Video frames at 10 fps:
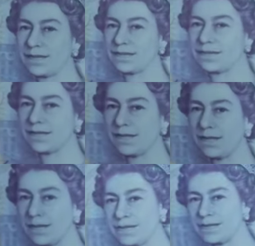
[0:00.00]
and then
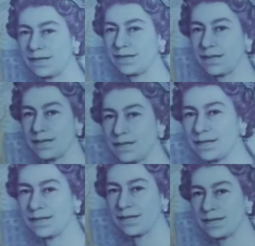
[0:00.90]
also this probably
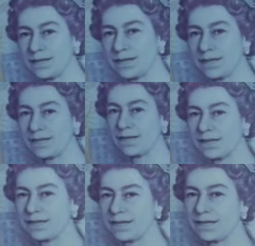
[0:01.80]
won't come out in the
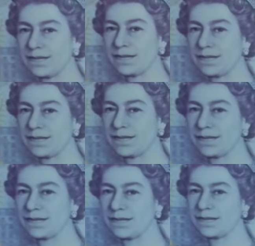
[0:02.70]
video
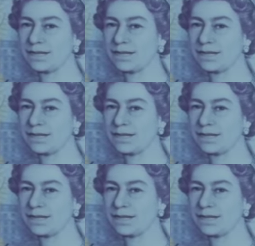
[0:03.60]
but on the